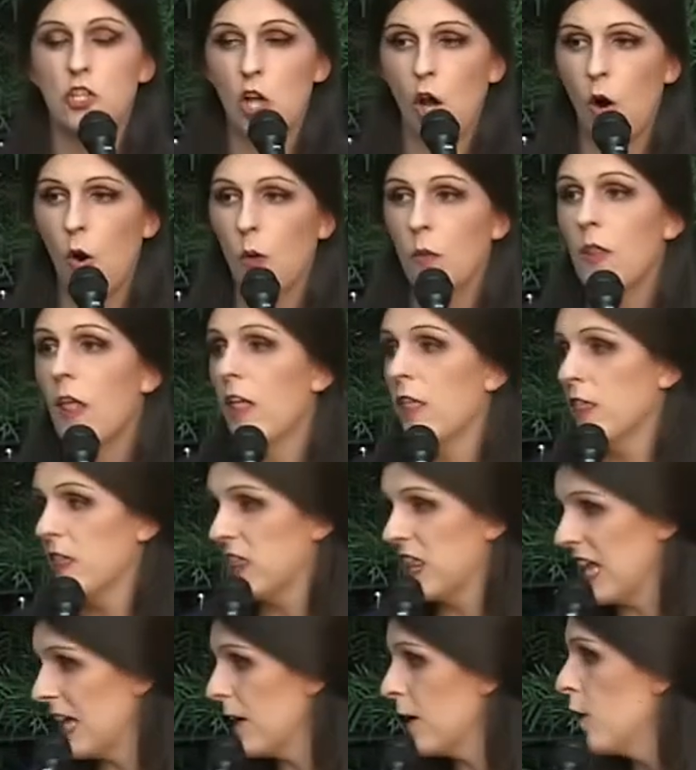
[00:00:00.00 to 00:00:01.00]
Don't
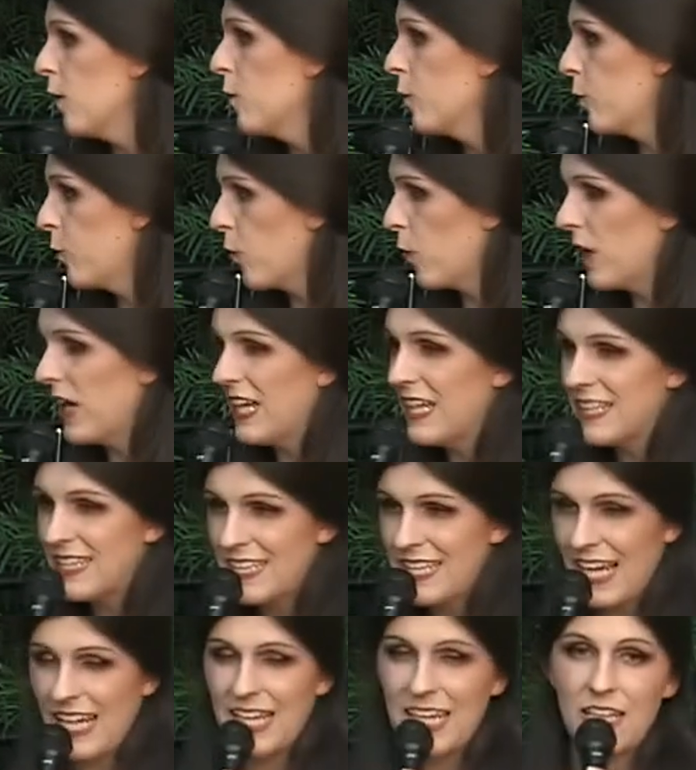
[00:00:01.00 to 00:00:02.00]
think for a
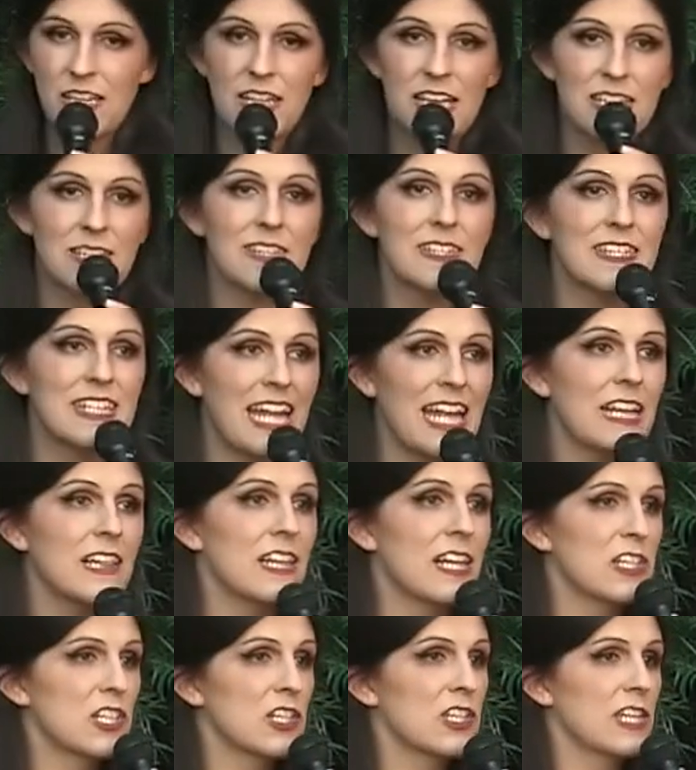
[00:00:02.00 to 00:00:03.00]
second that state
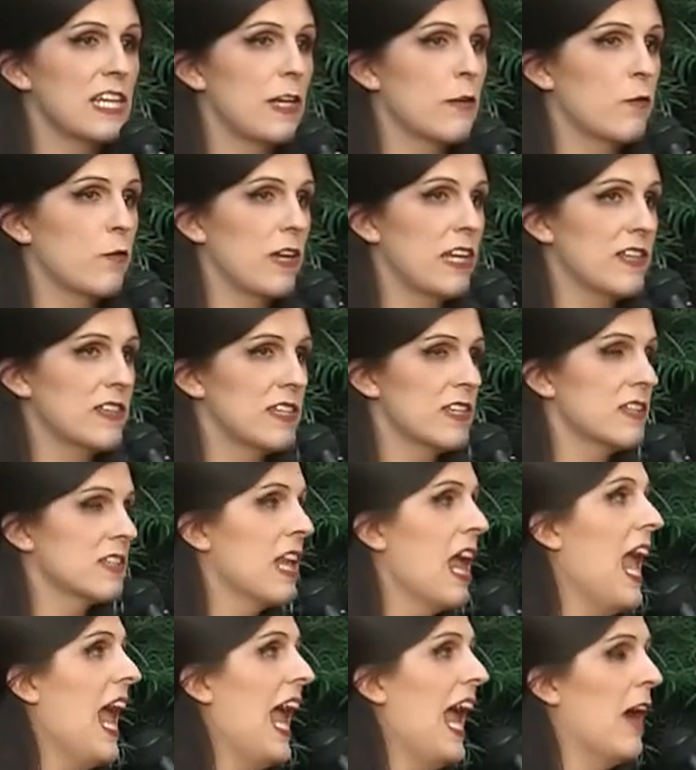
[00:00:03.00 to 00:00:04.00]
legislative races
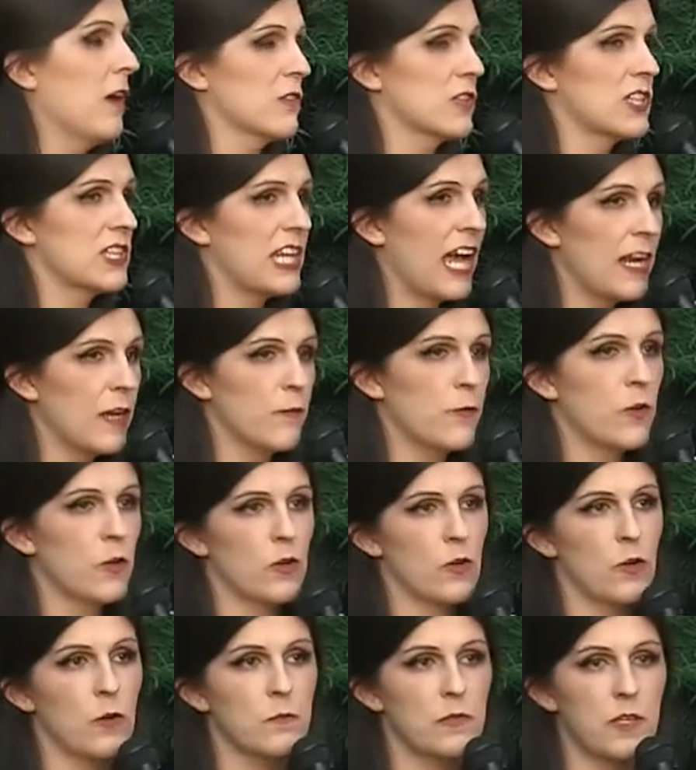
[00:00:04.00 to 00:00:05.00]
outside of your
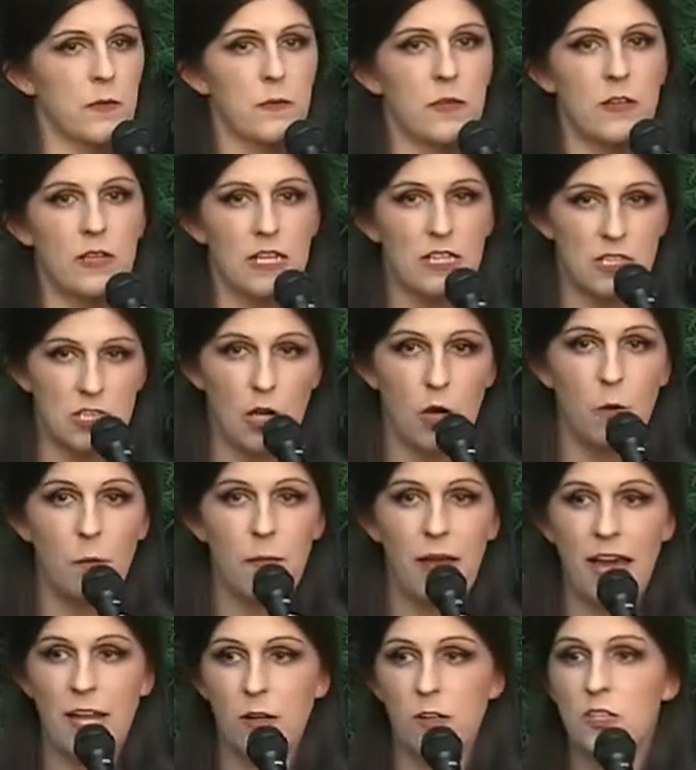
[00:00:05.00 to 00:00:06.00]
home community don't
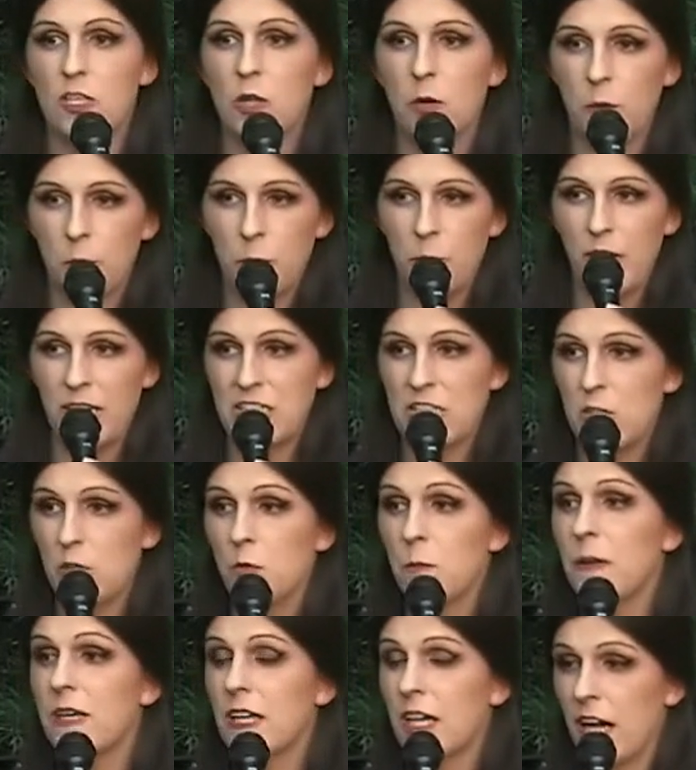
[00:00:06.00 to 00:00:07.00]
matter and don't affect you,
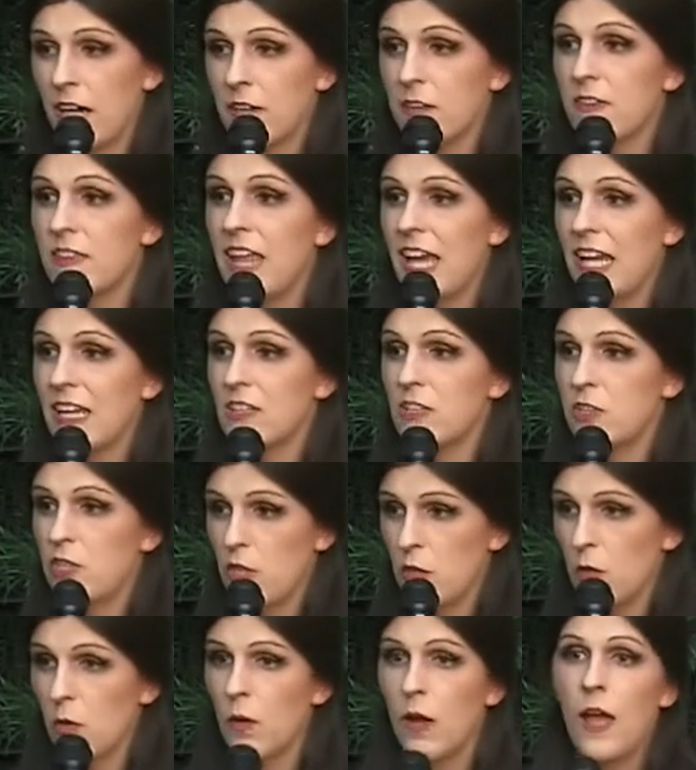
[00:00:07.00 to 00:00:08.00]
because they
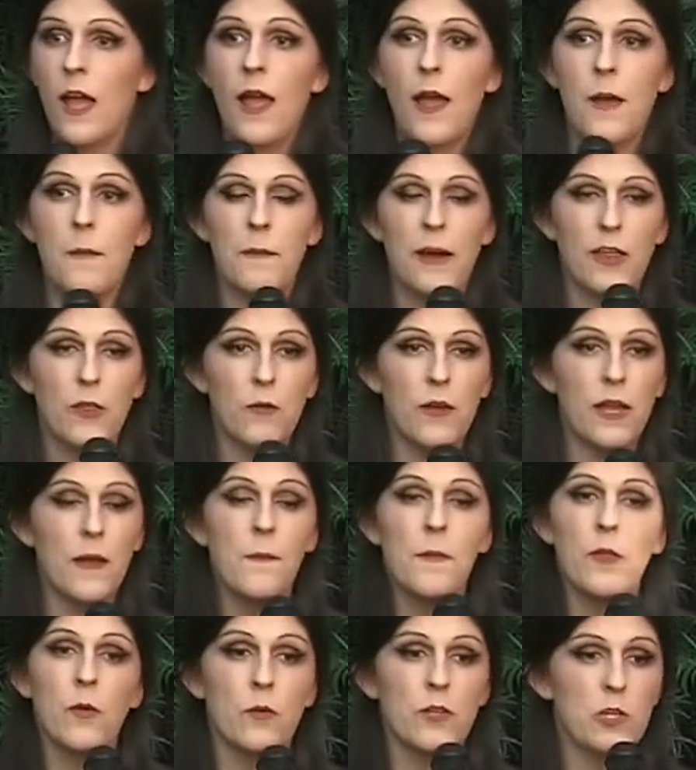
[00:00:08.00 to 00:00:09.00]
do. By the way,
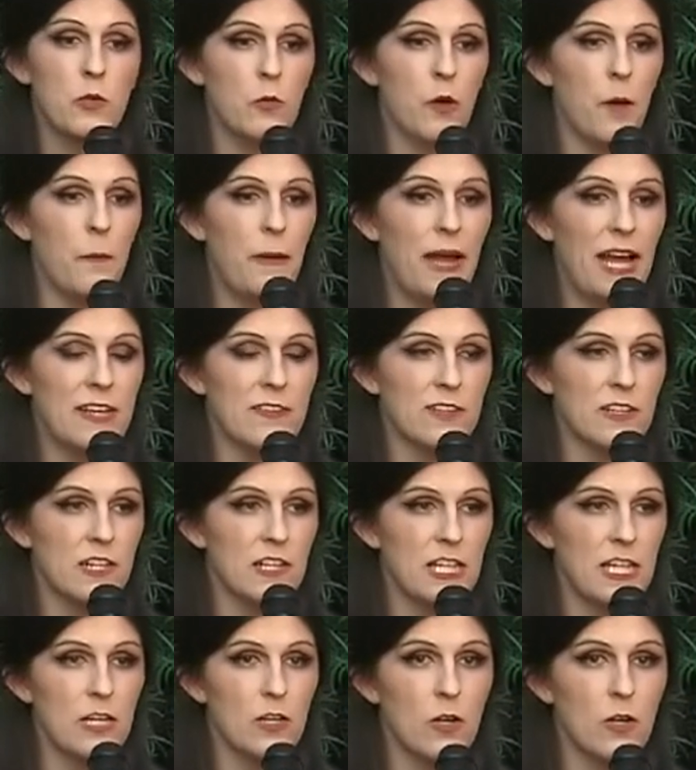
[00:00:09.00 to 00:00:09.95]
when you all pass a clean